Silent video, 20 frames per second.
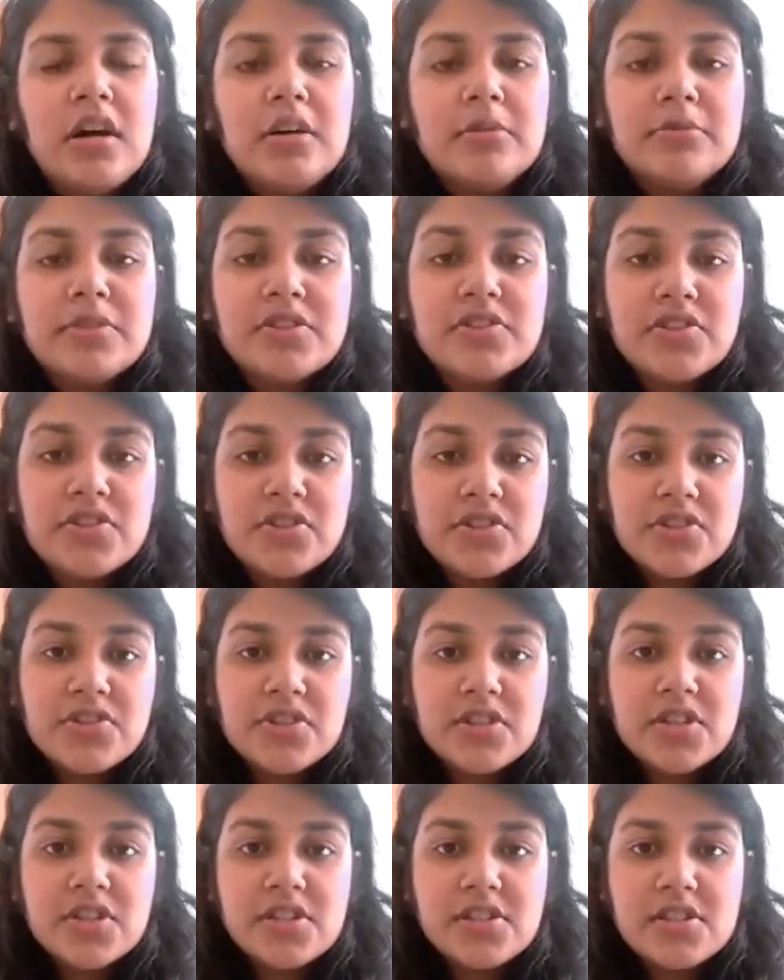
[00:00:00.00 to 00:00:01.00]
decision
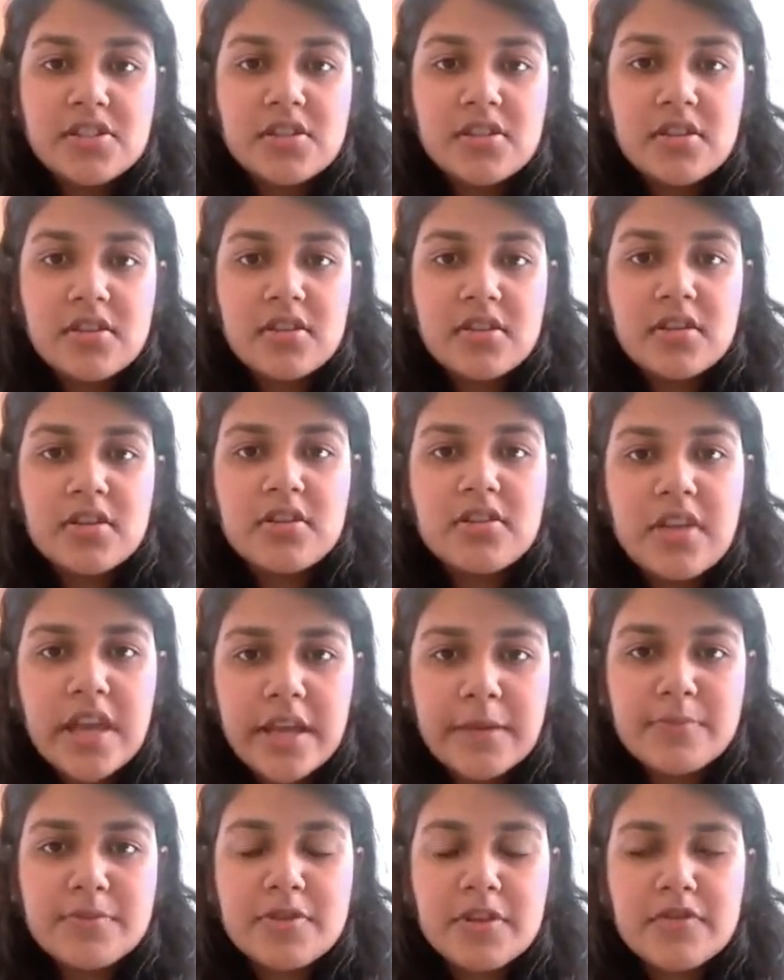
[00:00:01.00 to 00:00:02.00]
trees,
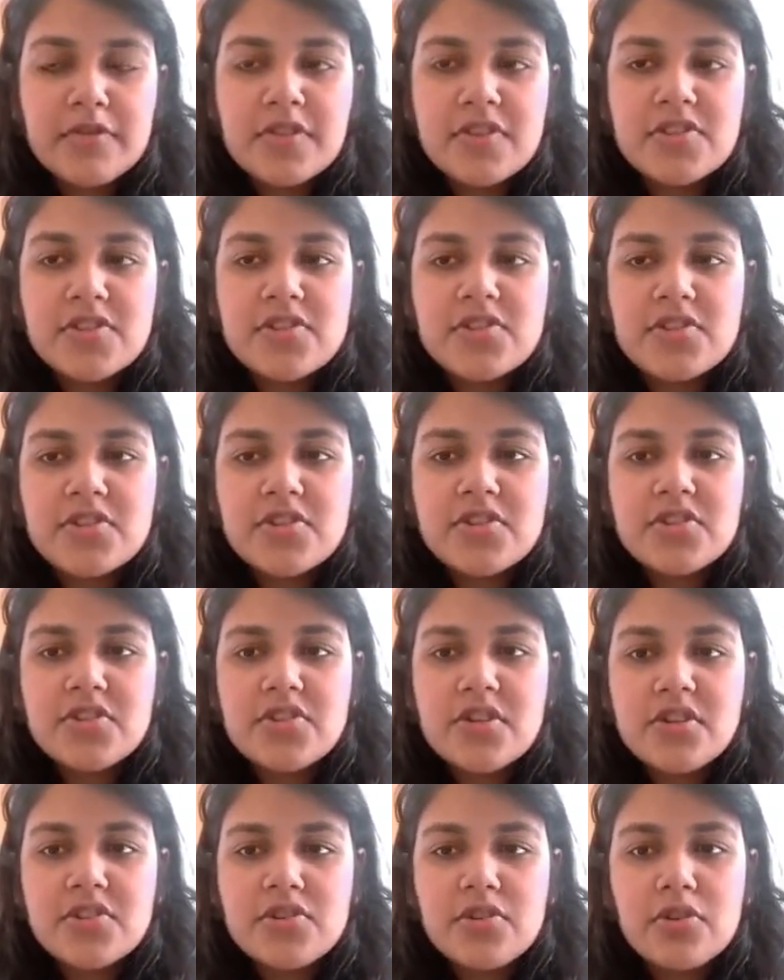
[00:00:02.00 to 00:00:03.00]
types of decision.
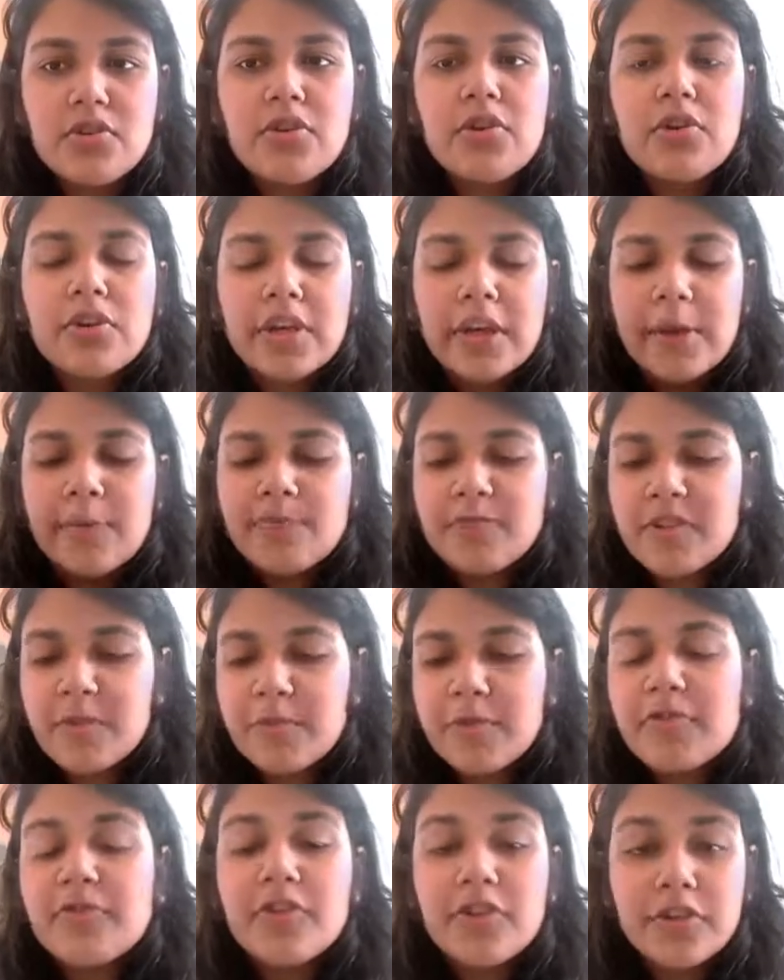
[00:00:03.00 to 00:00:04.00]
So okay,
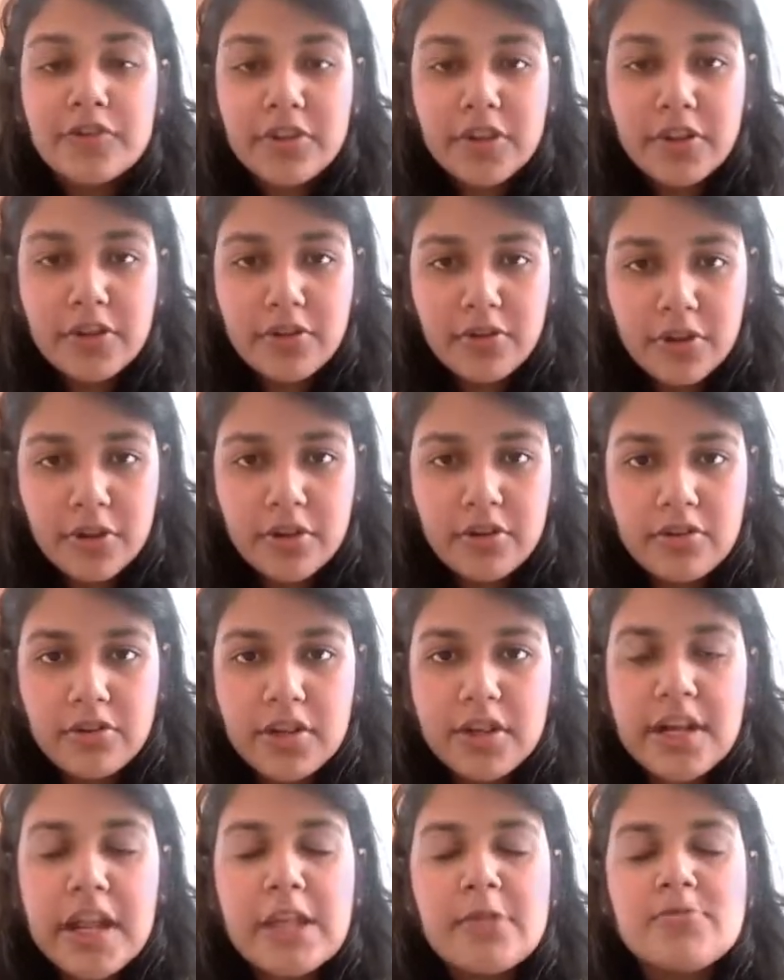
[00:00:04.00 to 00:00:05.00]
before we go into the
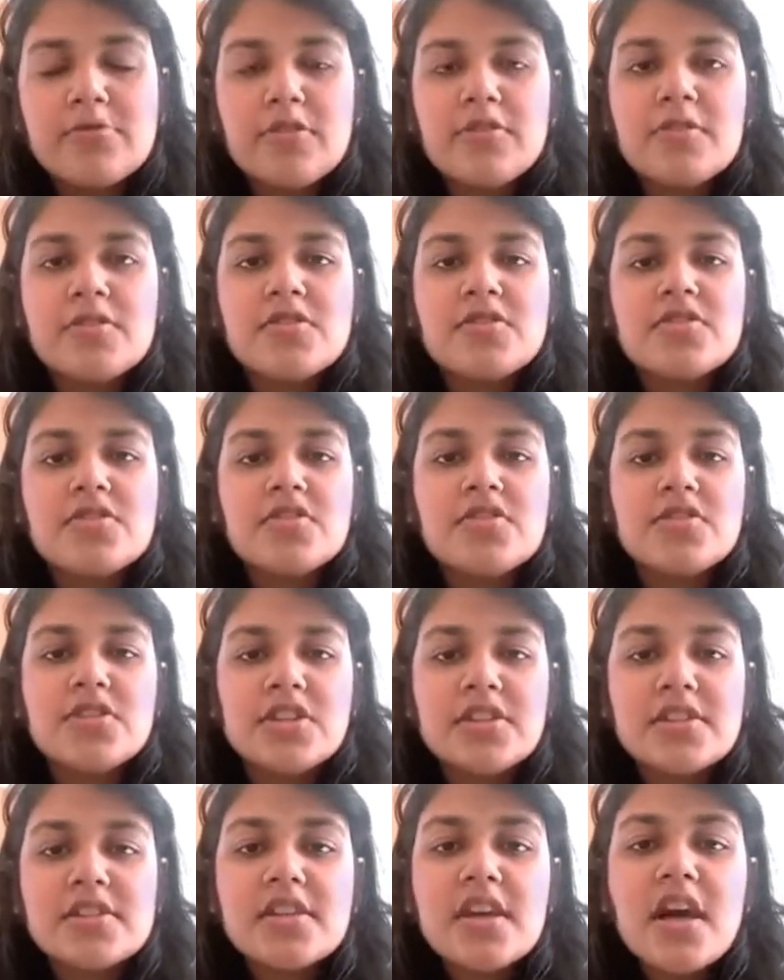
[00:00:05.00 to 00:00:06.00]
types of decision
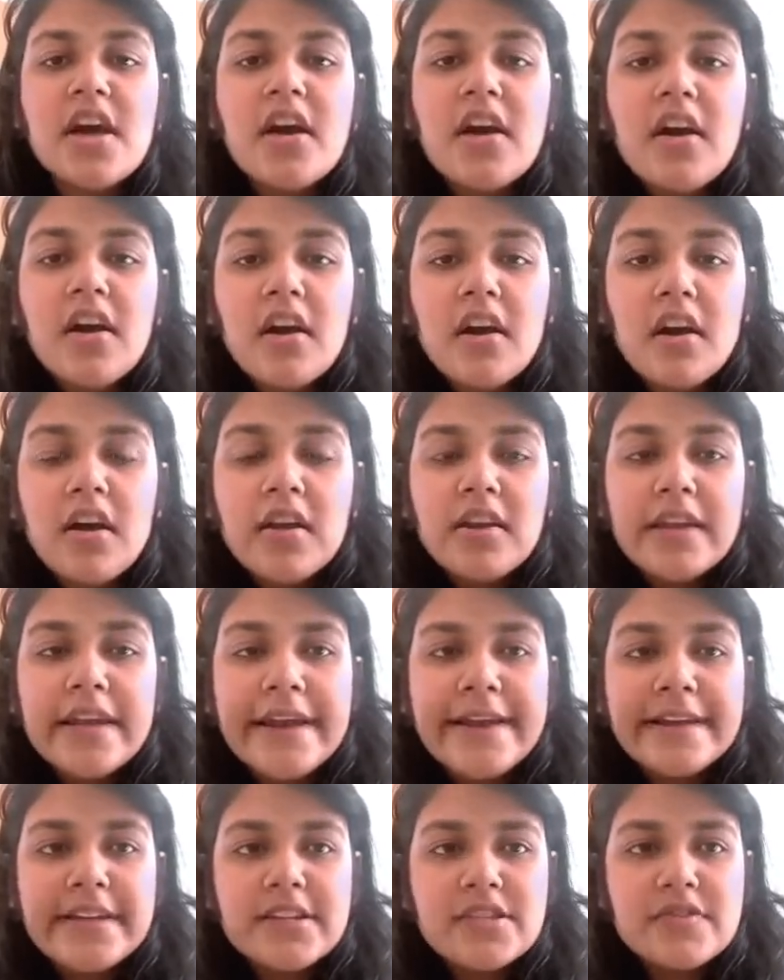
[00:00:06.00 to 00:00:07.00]
trees,
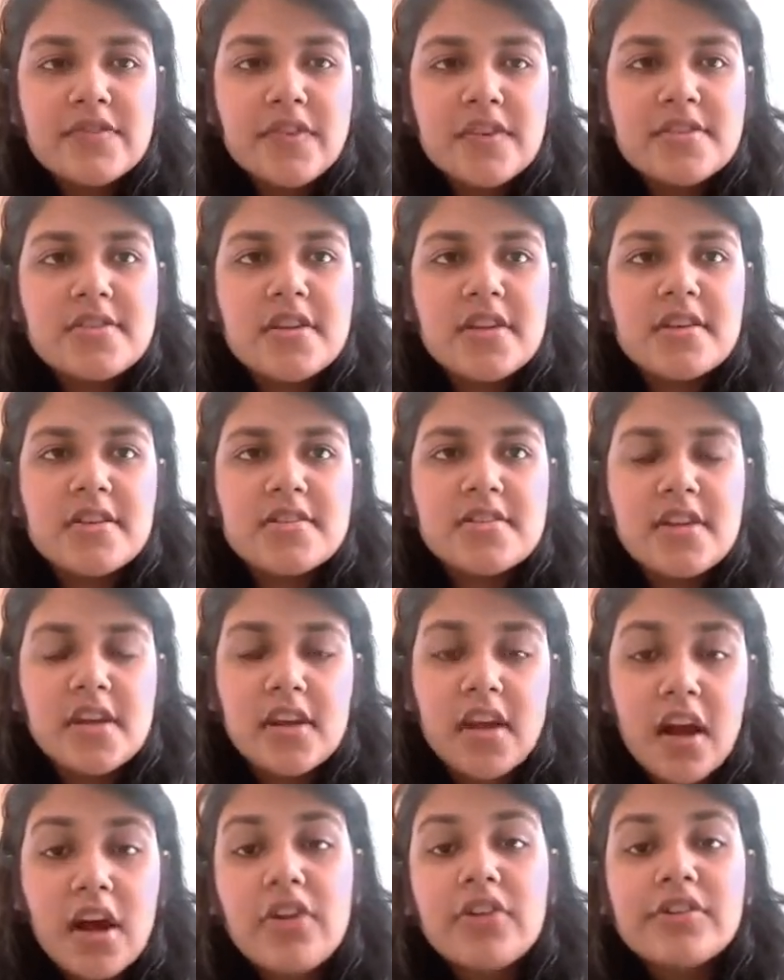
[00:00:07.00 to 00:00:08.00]
let us first
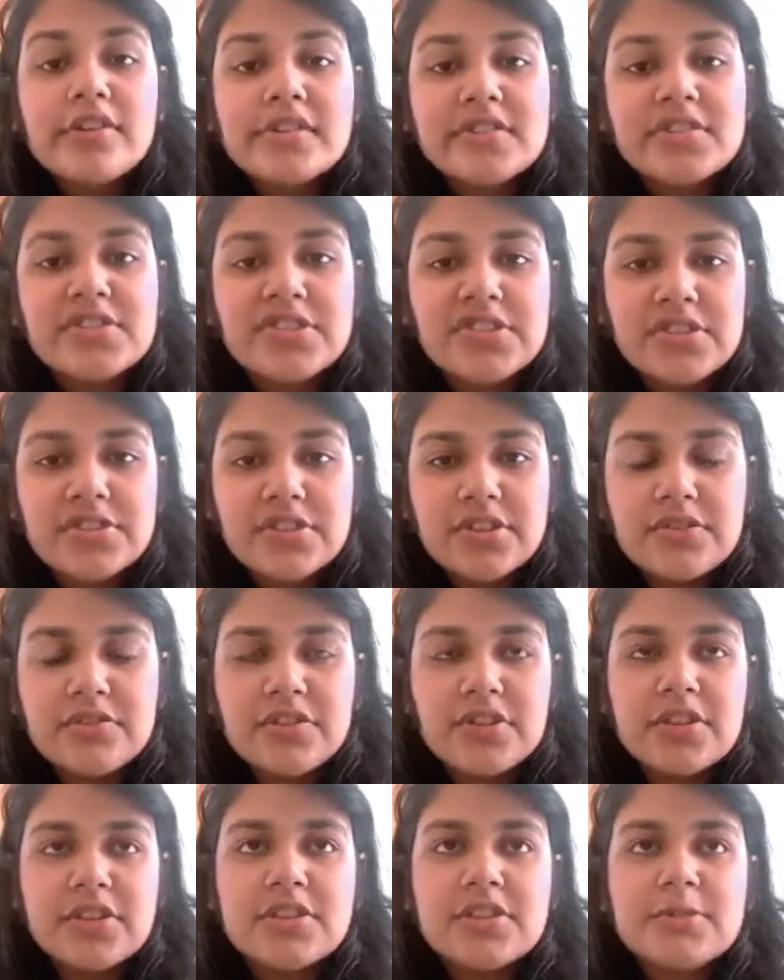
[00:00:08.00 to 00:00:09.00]
understand how a decision tree
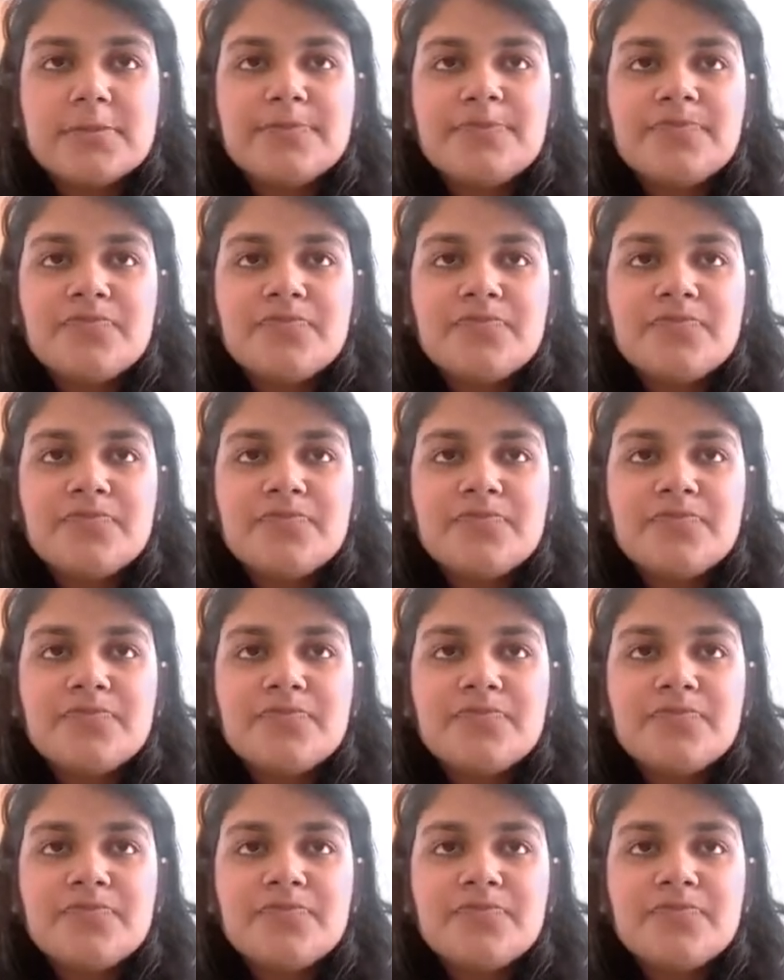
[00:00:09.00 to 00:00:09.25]
works.